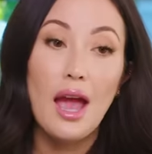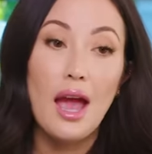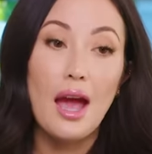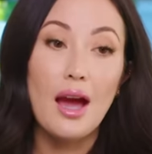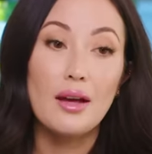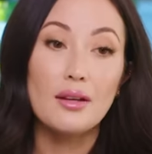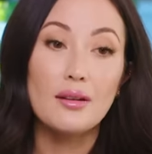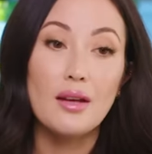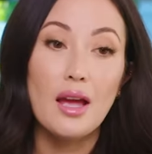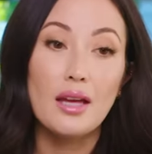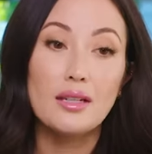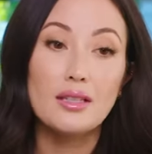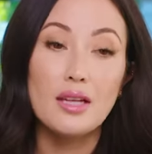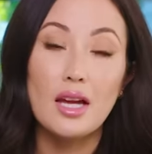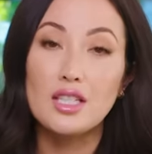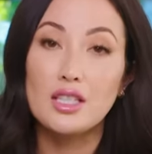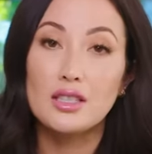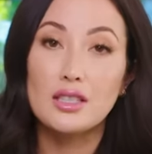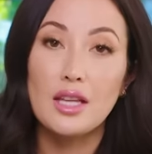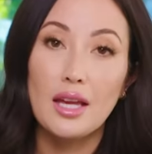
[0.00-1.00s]
And, uh, and
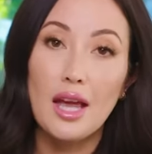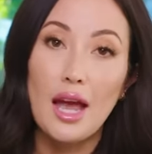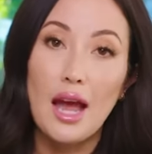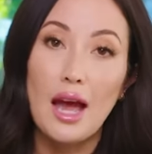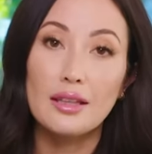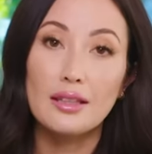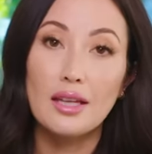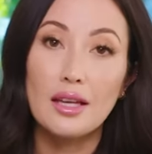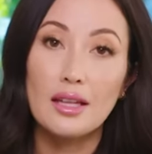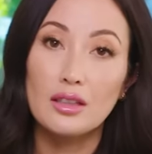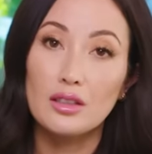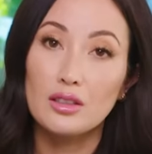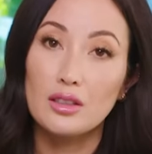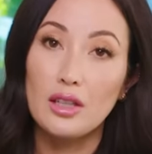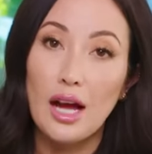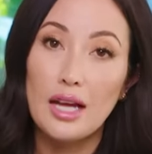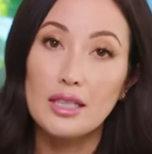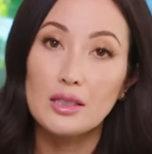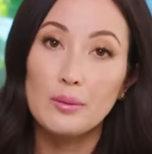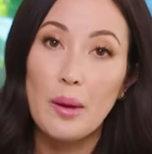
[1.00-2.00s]
I just like had like a
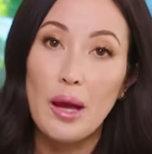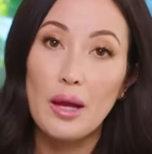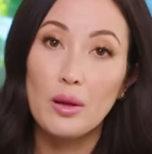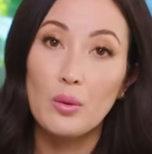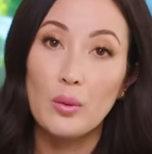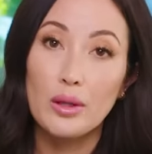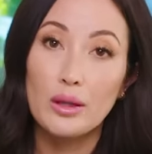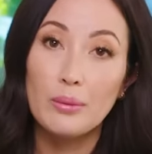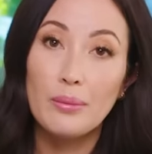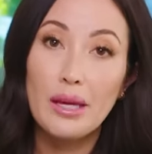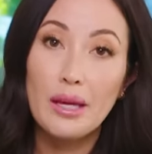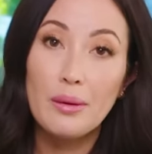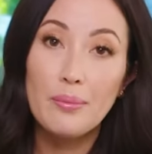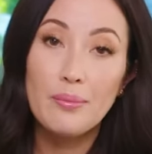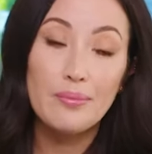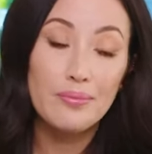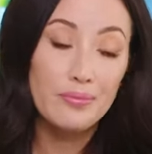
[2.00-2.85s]
little ice bag with me.